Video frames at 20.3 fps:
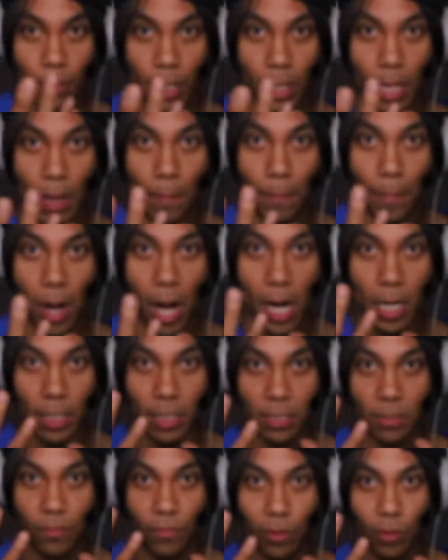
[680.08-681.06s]
That body
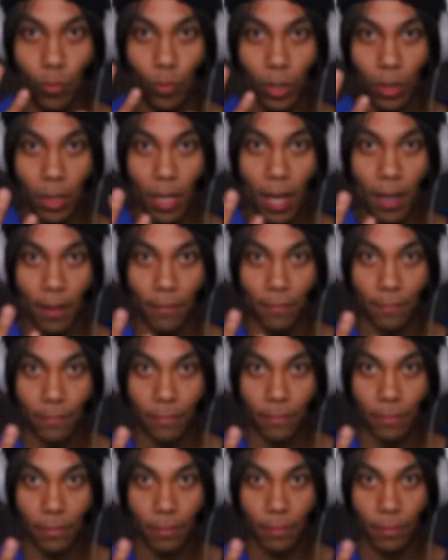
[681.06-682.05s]
is filled with
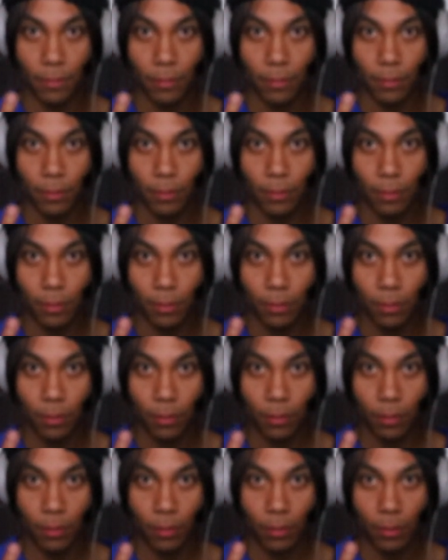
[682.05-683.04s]
life.
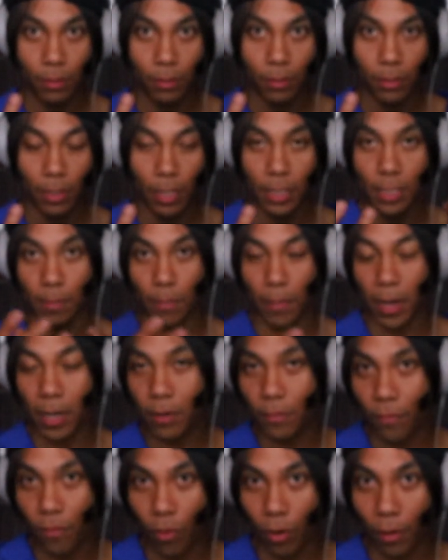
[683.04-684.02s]
It's a
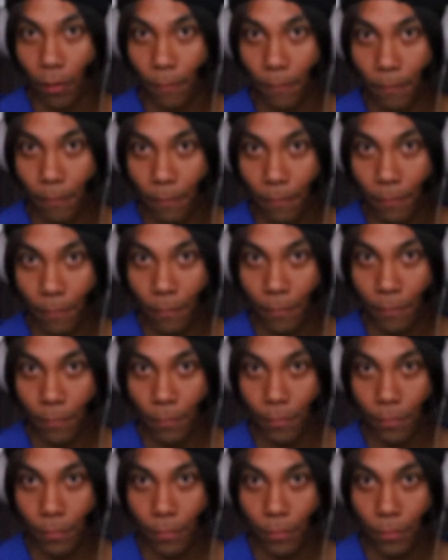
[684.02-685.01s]
metaphor
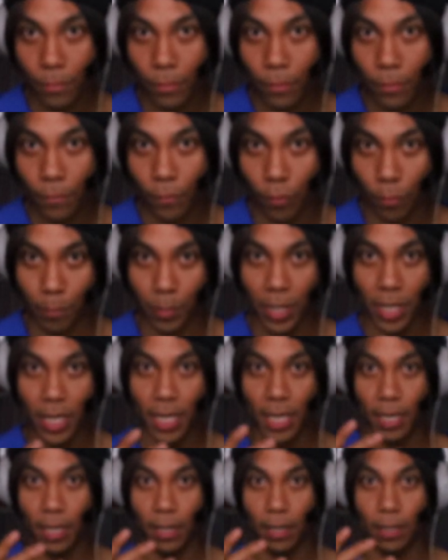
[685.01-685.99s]
for
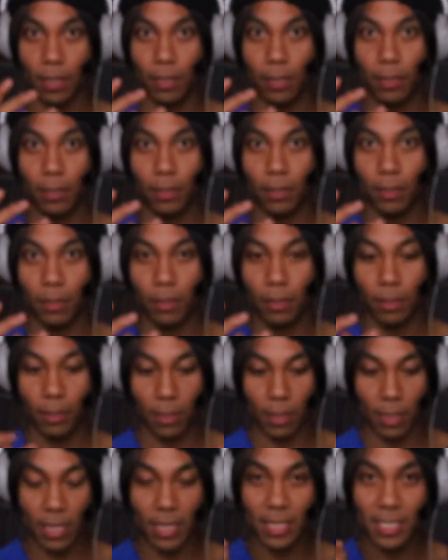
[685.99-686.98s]
being
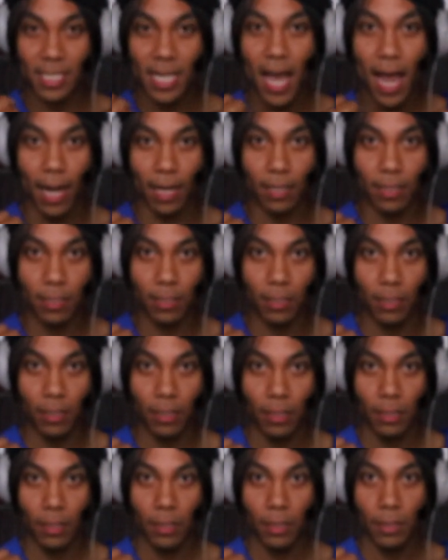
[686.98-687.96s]
intact,
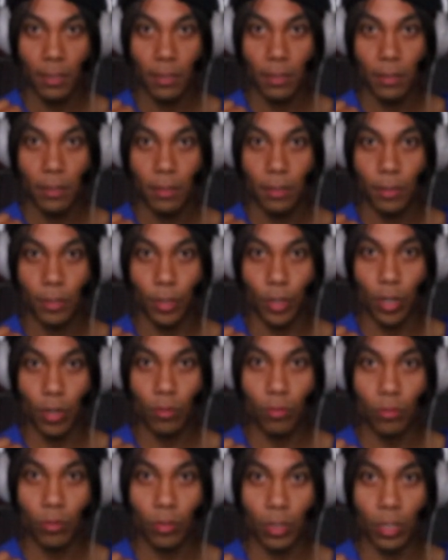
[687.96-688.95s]
you
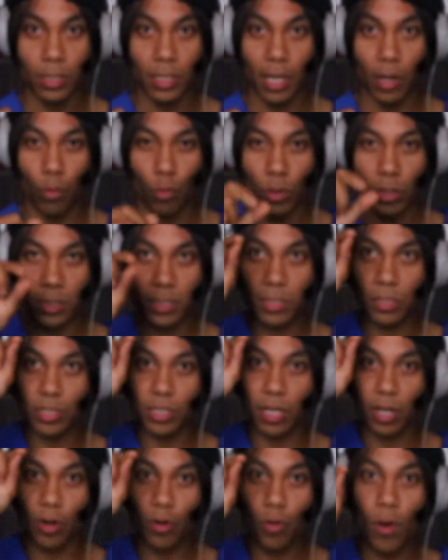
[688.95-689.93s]
know? Because, like, once
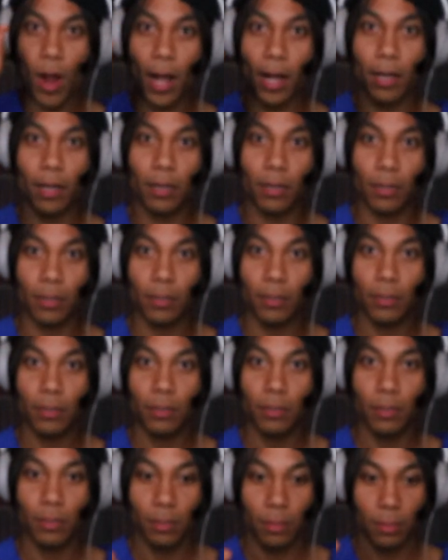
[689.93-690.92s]
there's a crack,
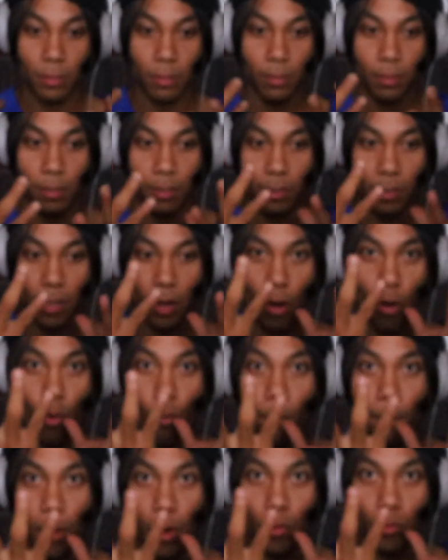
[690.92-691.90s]
that
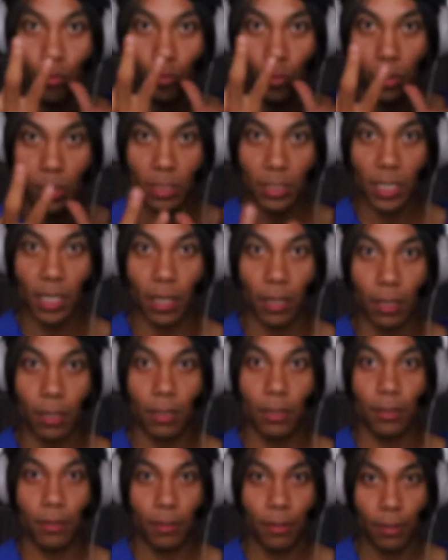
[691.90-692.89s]
whole boat will
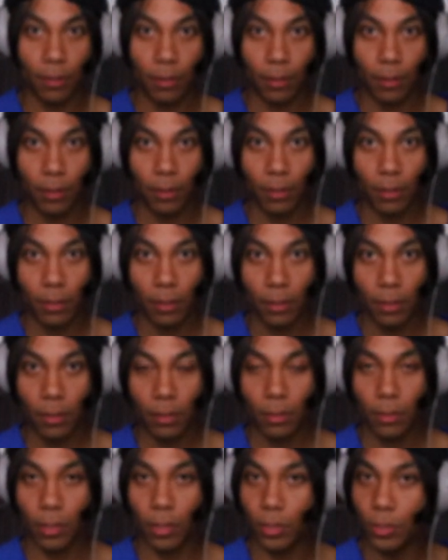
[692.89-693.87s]
sink.
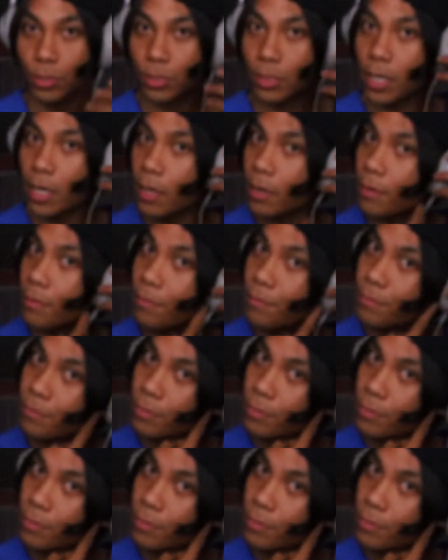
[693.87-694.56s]
You understand?